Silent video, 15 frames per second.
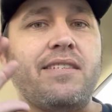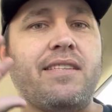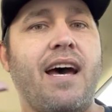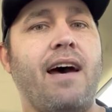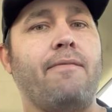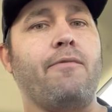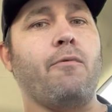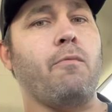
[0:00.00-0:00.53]
to
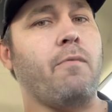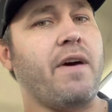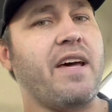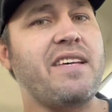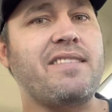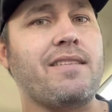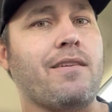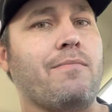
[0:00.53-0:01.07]
have the
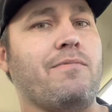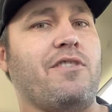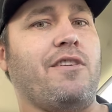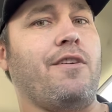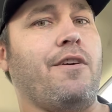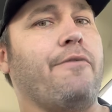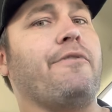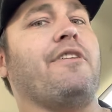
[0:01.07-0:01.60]
wisdom to
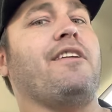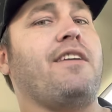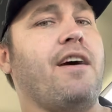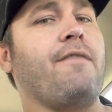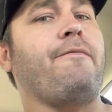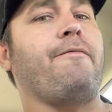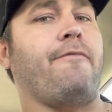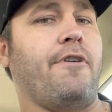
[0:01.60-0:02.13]
know the
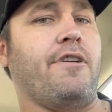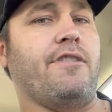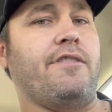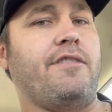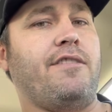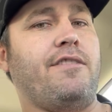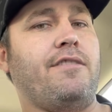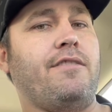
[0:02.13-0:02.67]

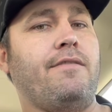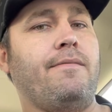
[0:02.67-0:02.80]
difference.